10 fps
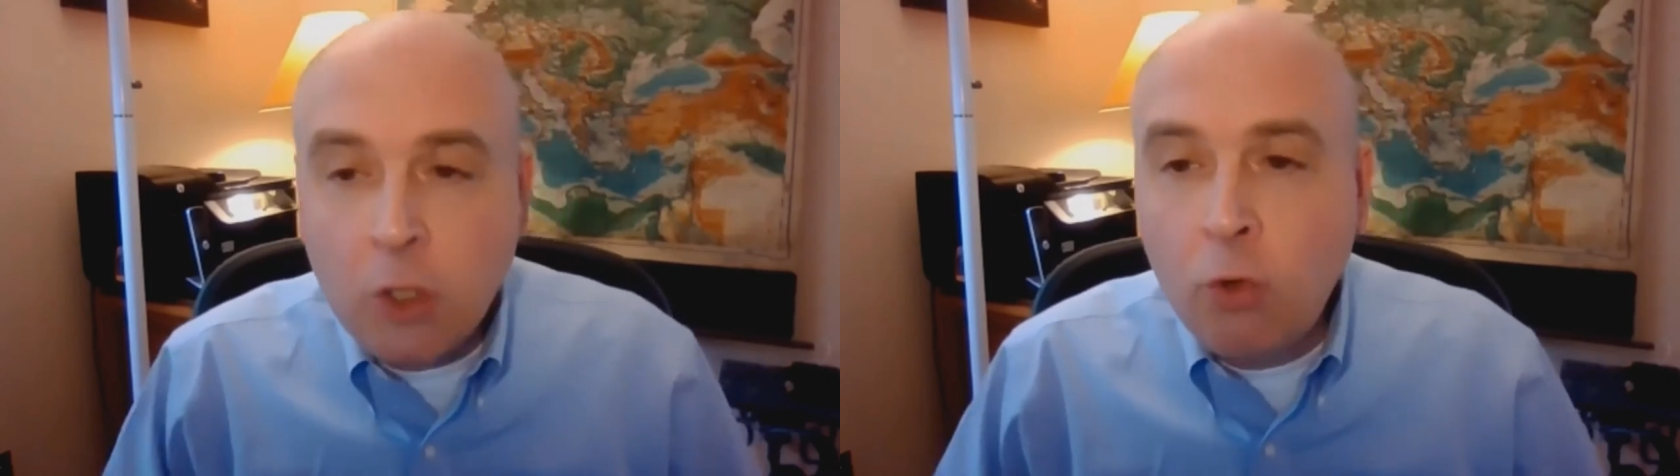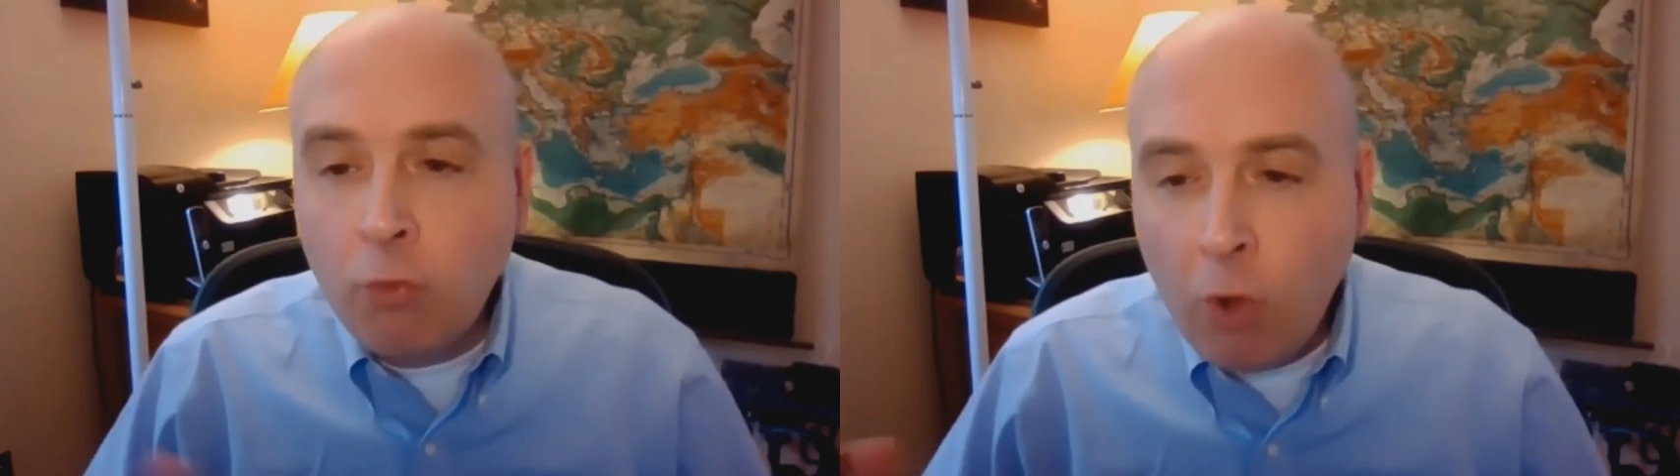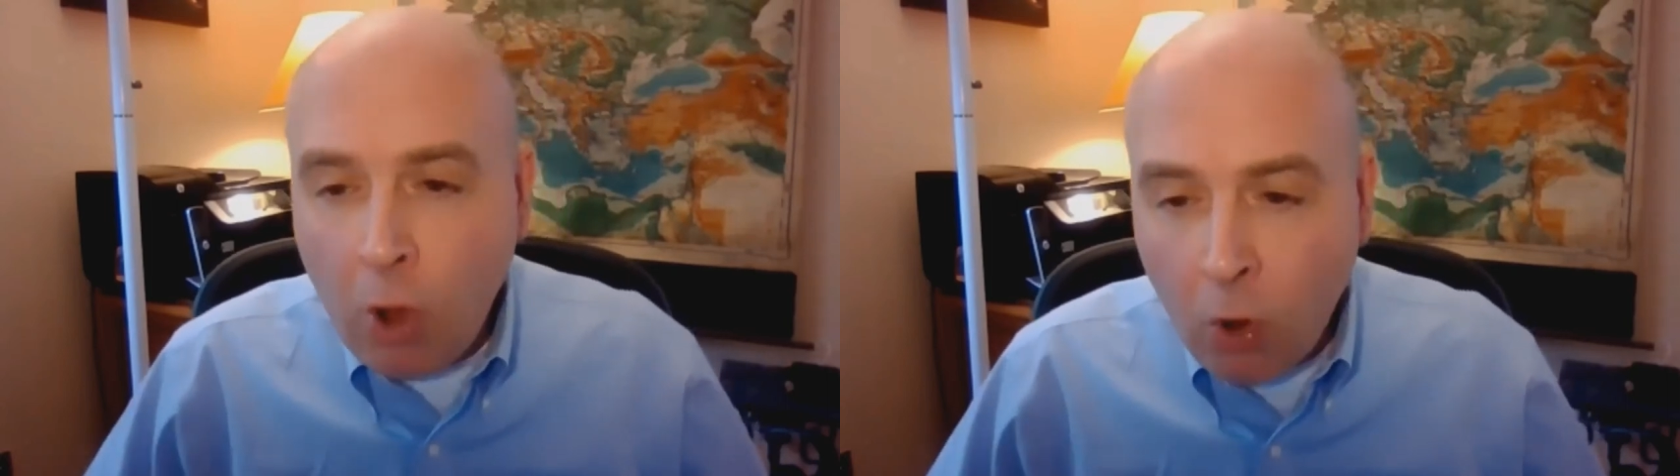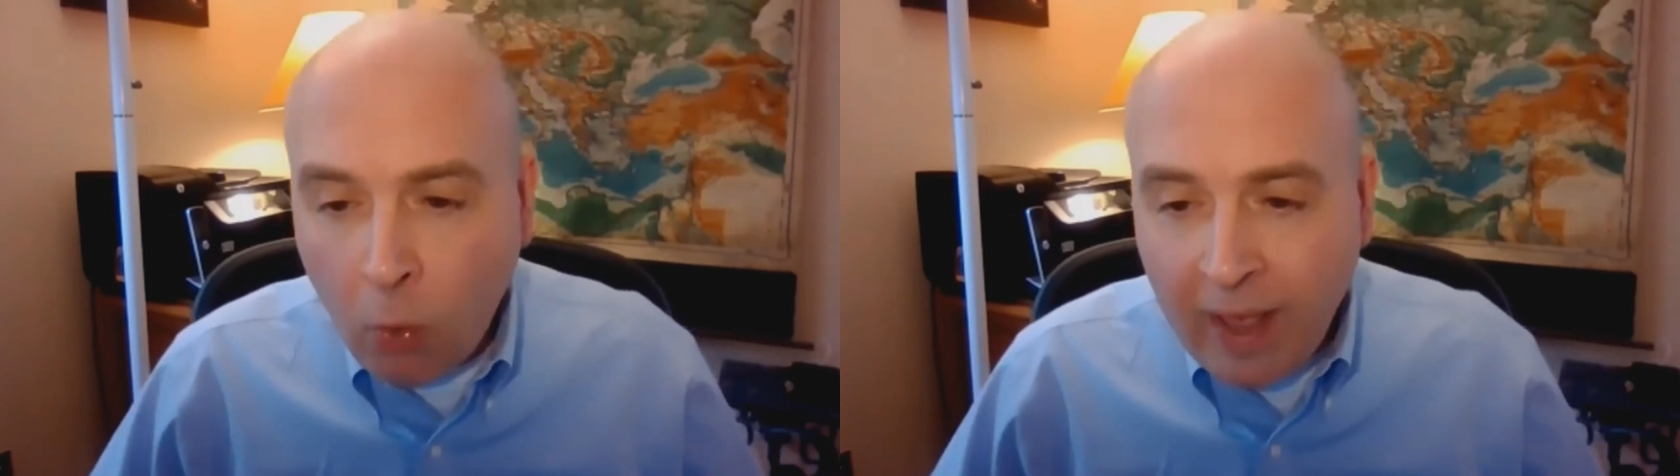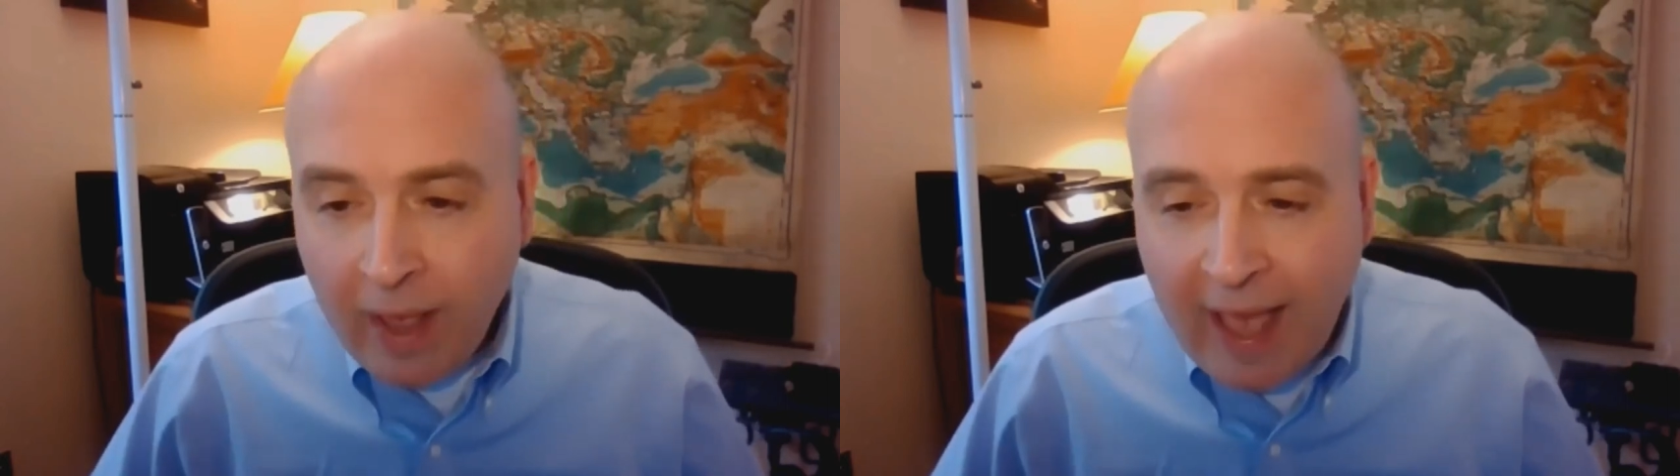They can
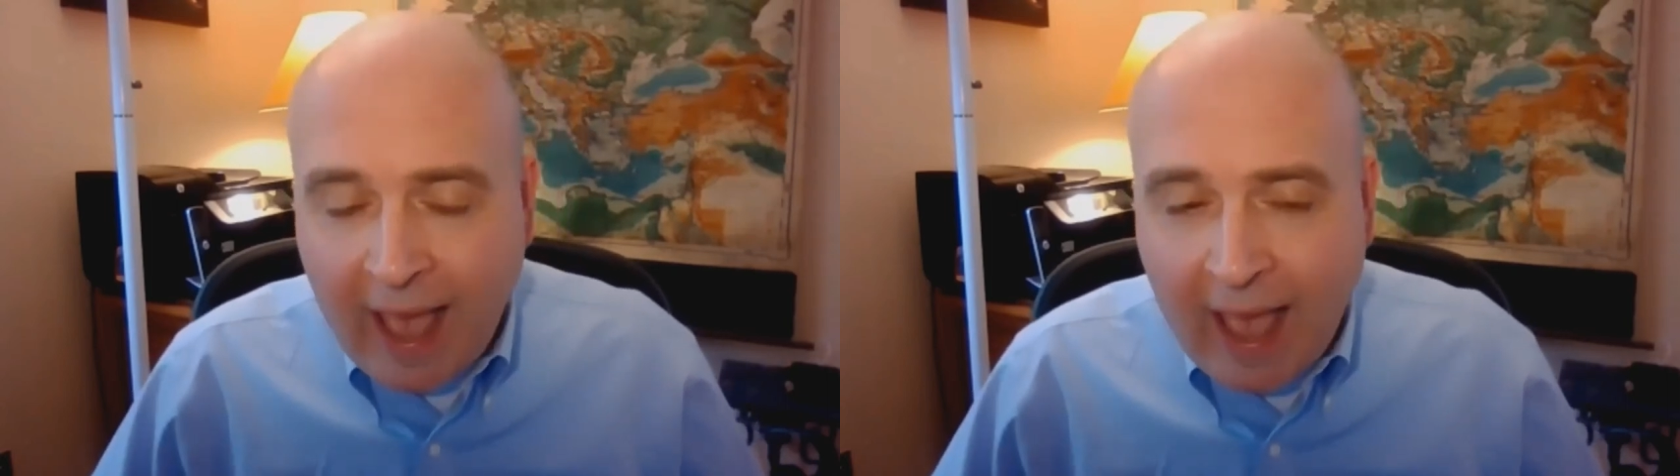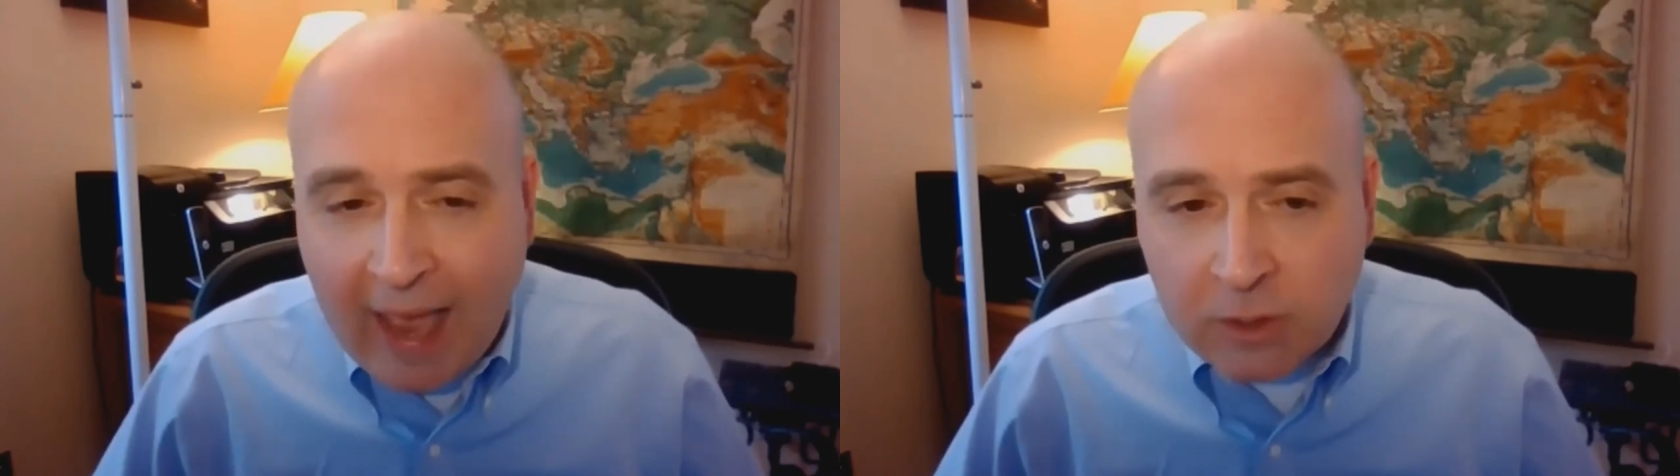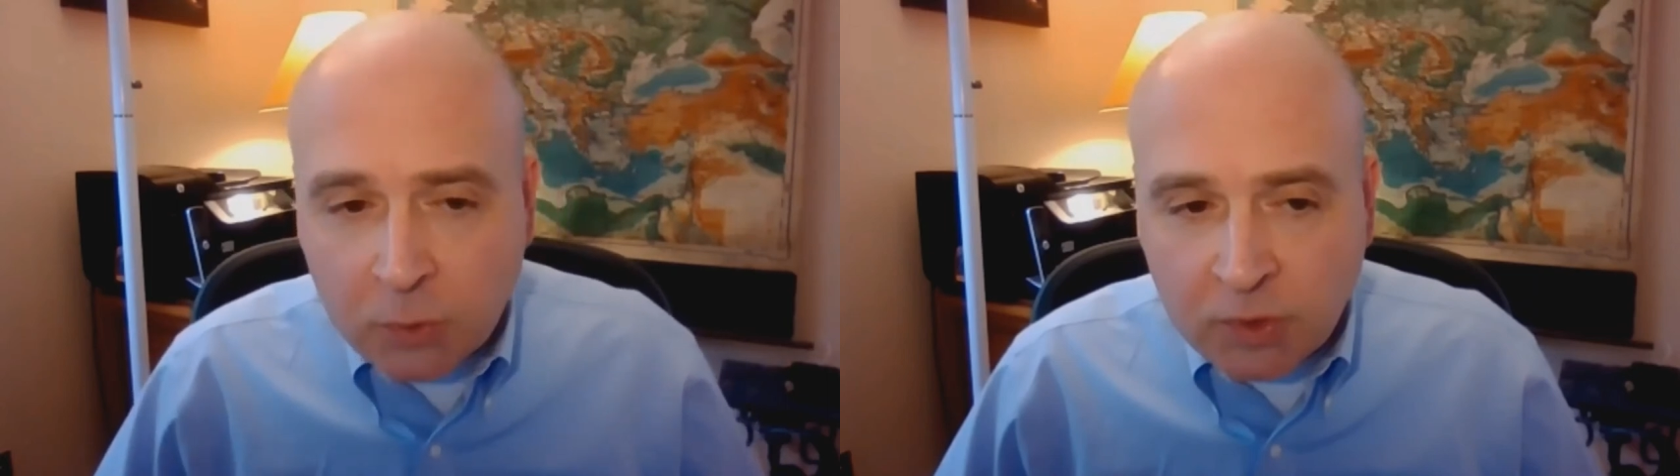grow as